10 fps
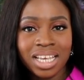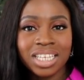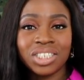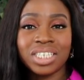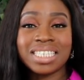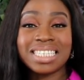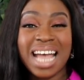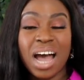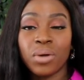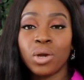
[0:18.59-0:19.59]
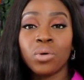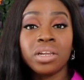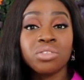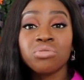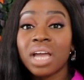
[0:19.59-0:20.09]
She has now, in
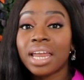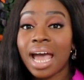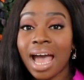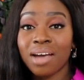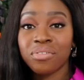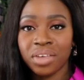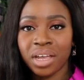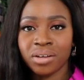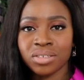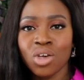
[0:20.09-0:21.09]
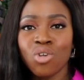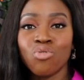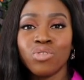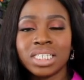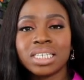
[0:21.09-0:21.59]
only 3.5 years,
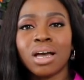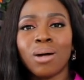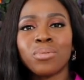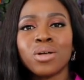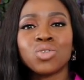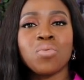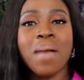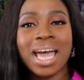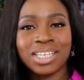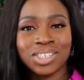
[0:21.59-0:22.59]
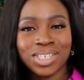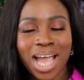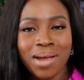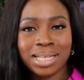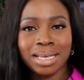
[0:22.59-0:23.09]
risen up to managing
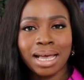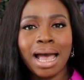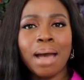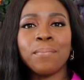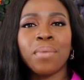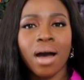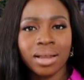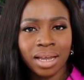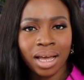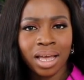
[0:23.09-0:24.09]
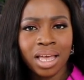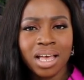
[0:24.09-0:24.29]
director and partner.